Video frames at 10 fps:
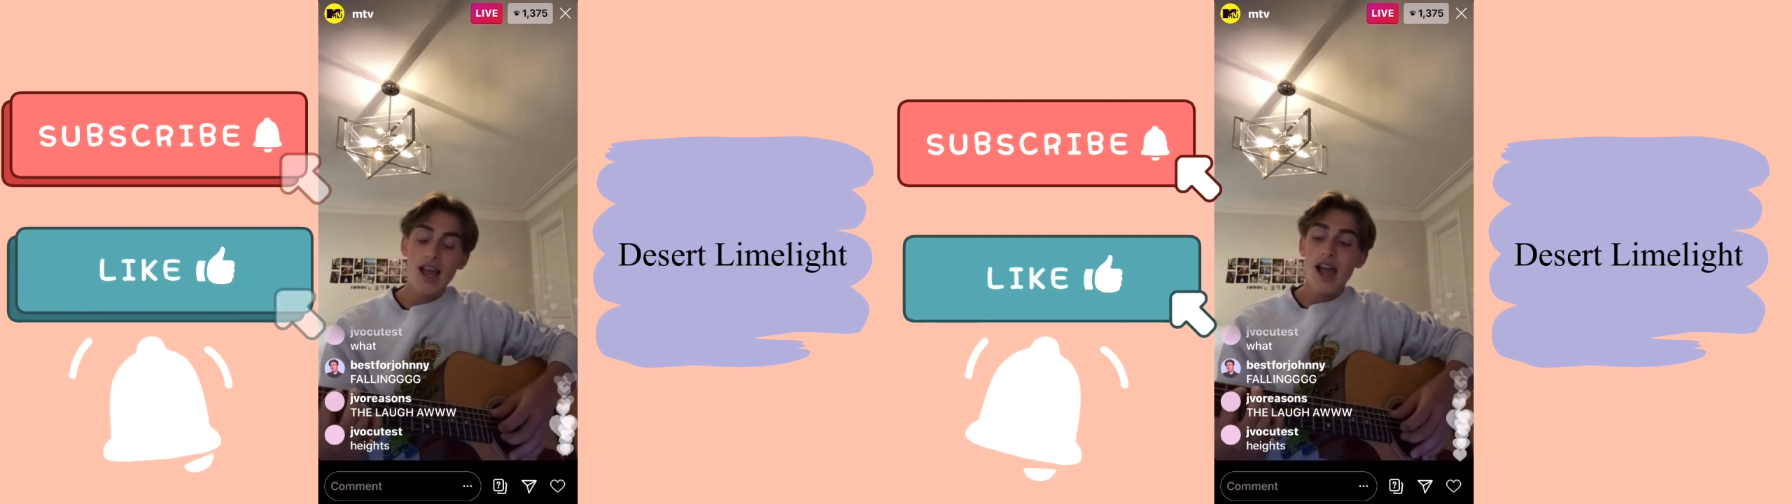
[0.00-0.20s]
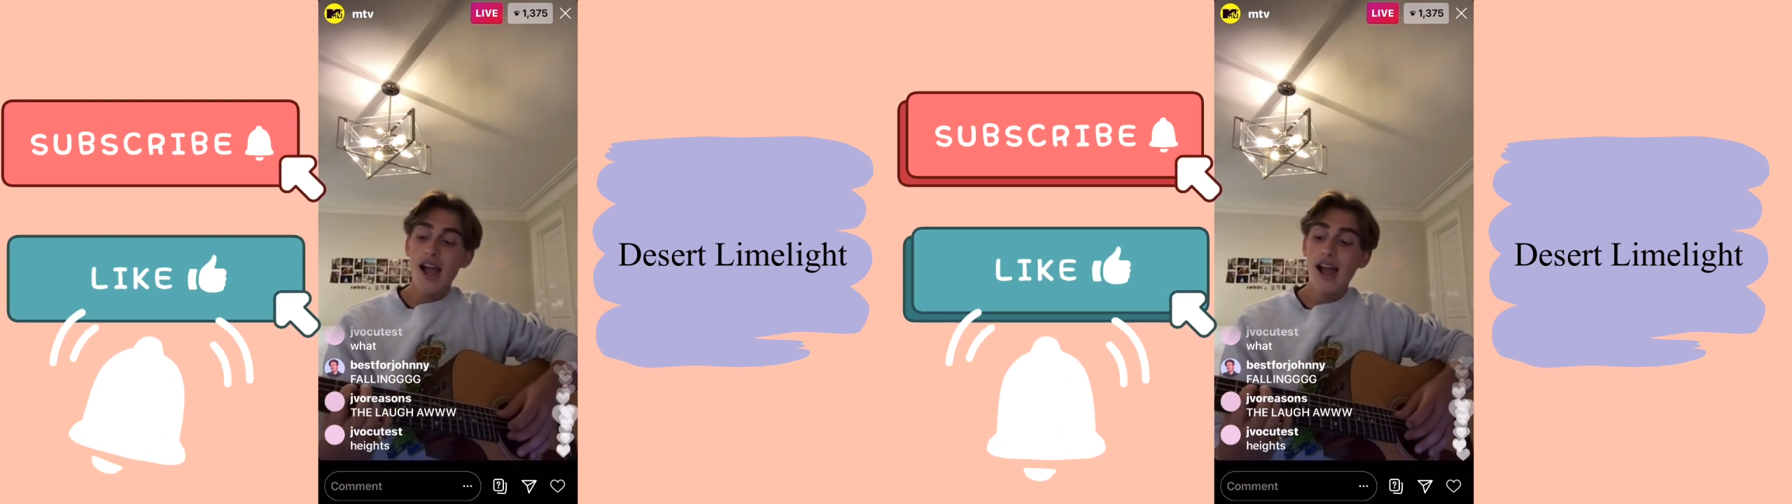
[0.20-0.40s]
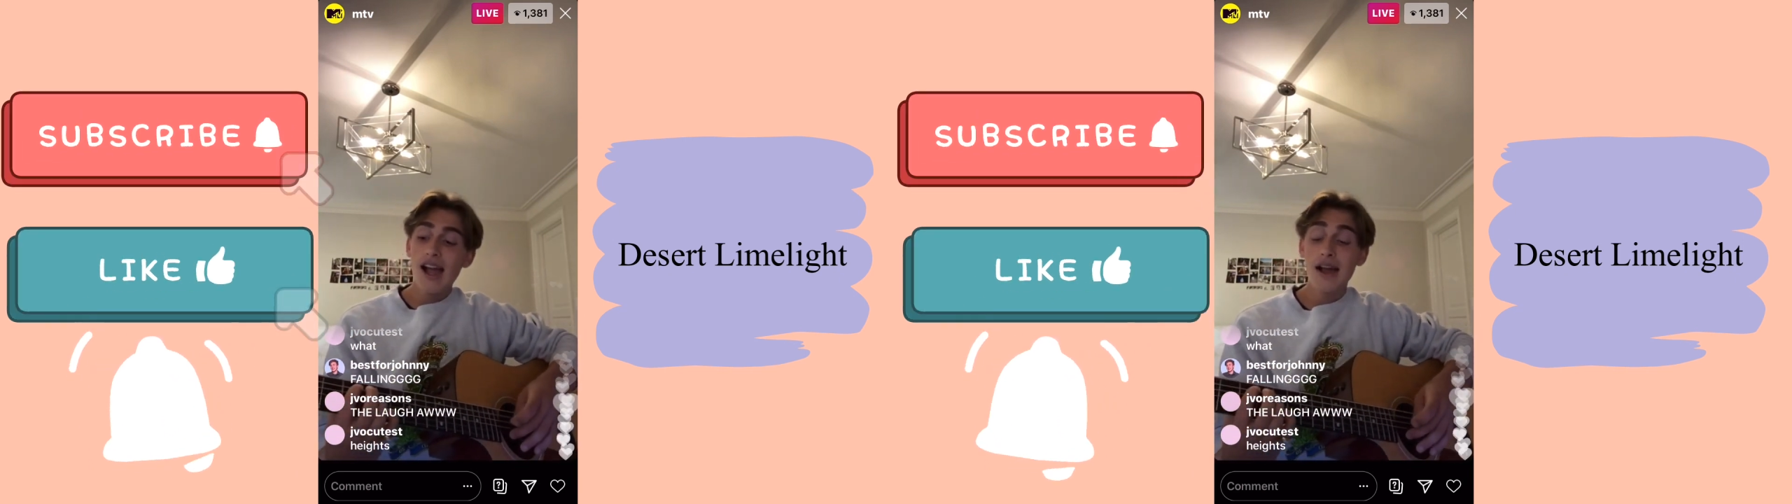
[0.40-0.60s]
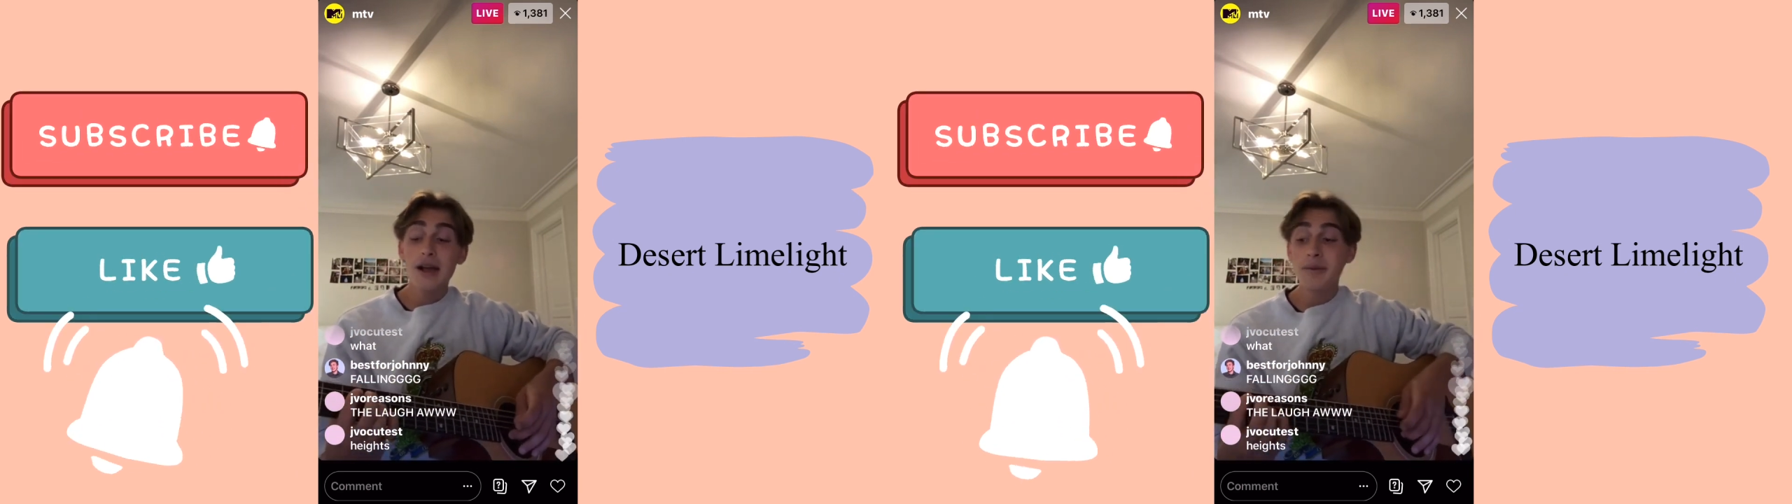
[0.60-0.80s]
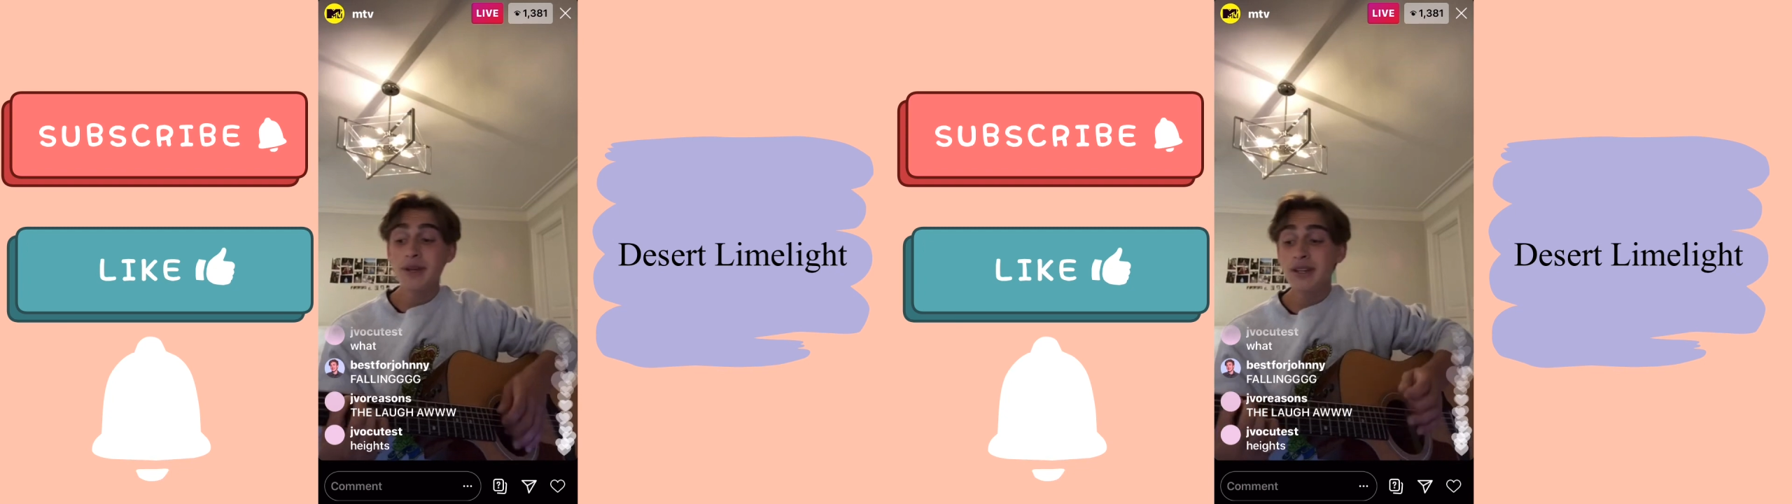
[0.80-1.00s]

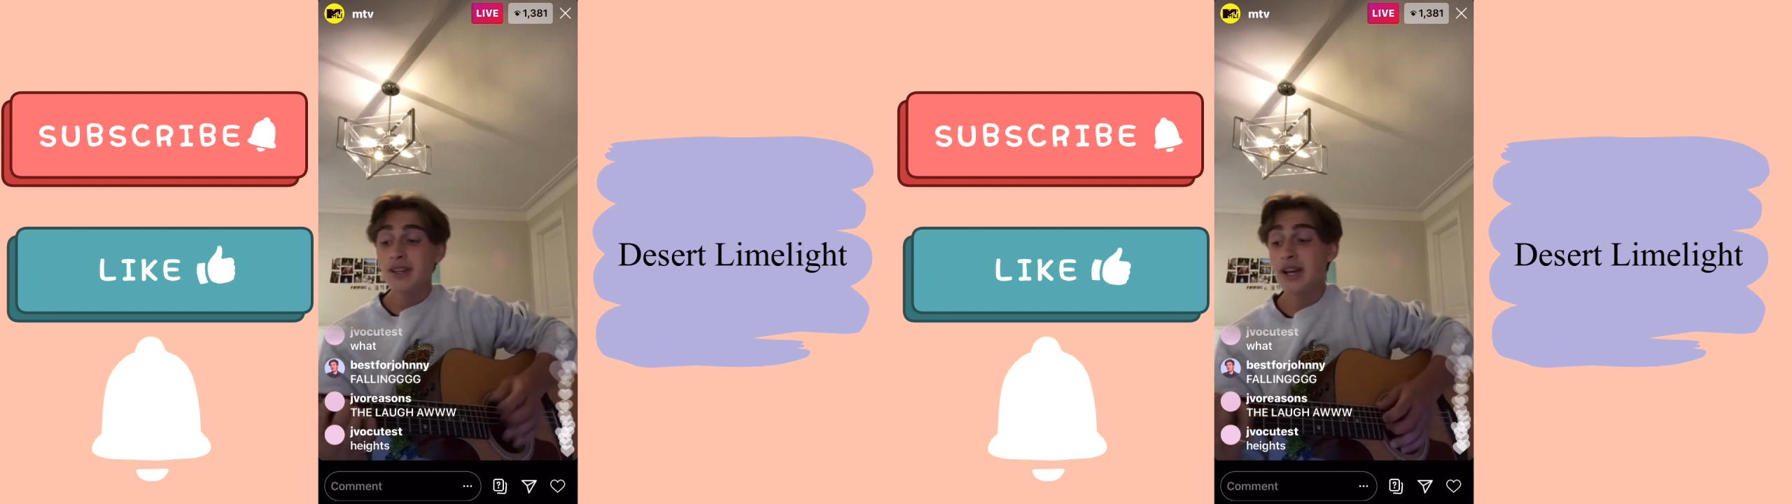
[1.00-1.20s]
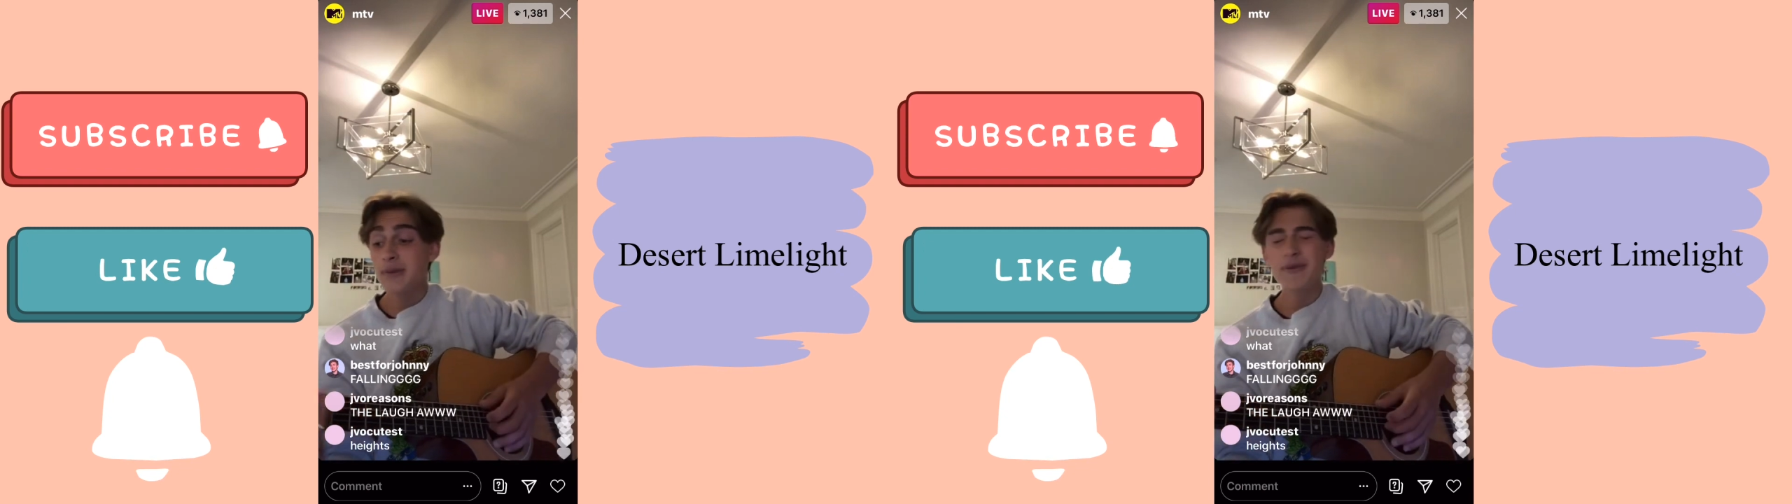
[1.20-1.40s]
I've been up